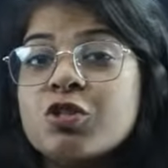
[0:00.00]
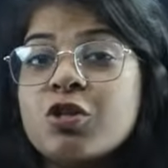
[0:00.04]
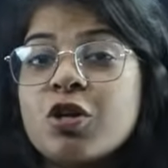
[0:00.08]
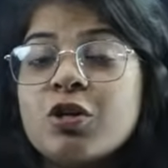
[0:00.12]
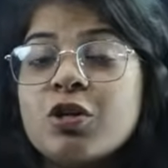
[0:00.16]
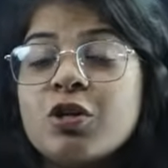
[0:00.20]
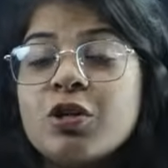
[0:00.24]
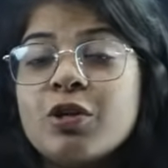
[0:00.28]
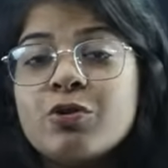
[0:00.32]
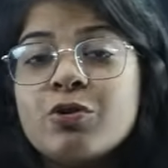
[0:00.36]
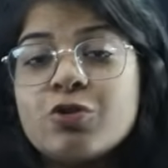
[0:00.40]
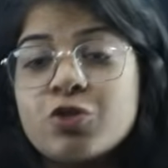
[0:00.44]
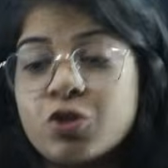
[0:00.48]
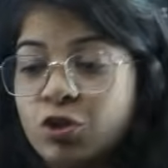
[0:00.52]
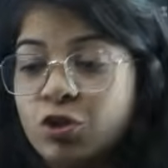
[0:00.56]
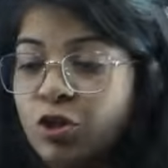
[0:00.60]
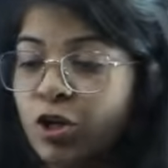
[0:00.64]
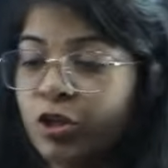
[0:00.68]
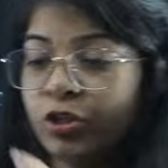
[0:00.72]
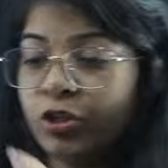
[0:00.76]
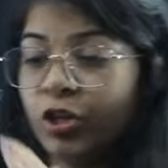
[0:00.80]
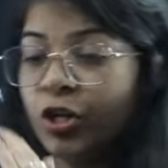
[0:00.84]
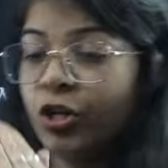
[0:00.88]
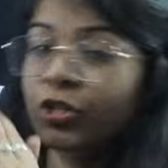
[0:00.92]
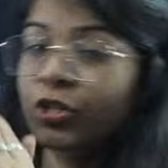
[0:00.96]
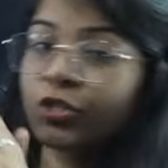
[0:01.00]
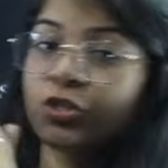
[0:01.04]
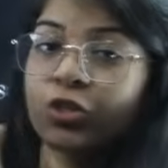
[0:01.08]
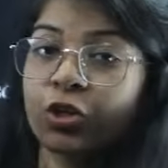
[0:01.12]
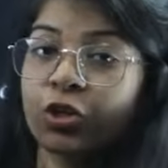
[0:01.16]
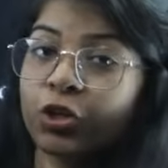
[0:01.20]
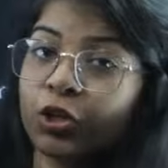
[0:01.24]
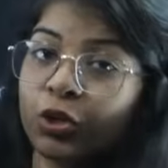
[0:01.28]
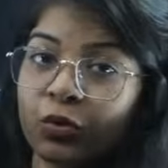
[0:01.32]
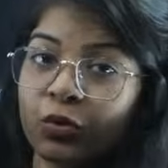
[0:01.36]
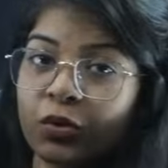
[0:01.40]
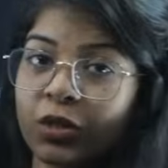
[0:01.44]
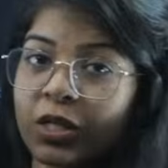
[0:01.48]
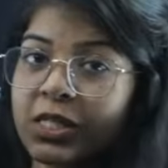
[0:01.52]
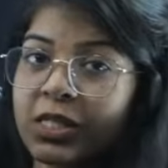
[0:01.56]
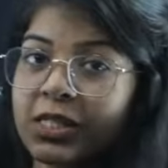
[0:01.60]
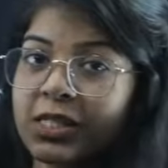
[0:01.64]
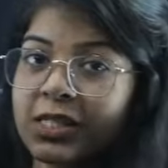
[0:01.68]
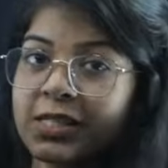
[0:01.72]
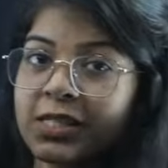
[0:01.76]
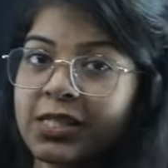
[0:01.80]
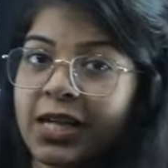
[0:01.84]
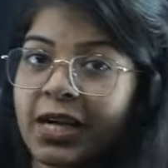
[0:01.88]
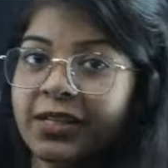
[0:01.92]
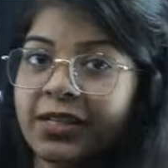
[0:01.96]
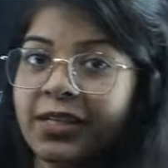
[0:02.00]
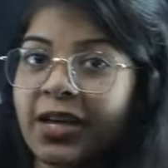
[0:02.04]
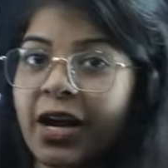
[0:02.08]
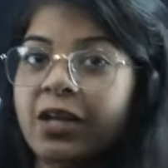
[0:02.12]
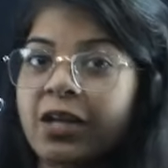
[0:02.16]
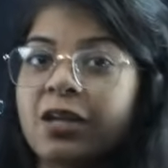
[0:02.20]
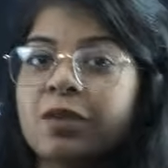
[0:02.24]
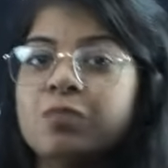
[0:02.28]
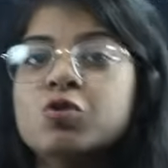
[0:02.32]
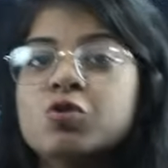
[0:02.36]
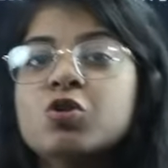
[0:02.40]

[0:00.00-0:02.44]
conclusion that there is a nucleus inside the atom?